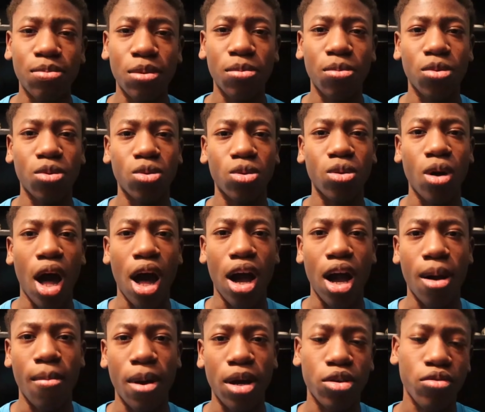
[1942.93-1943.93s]
People
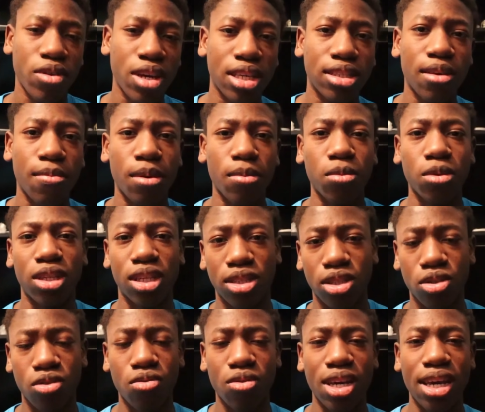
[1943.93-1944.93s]
agree, some people
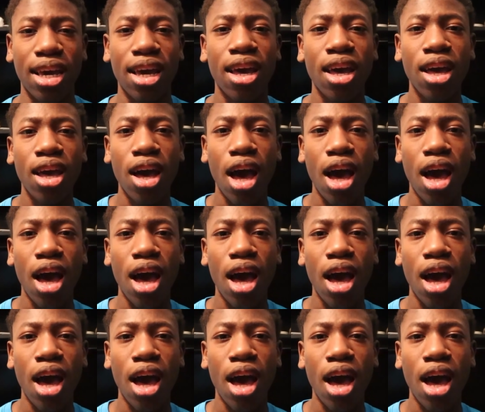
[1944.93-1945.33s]
disagree.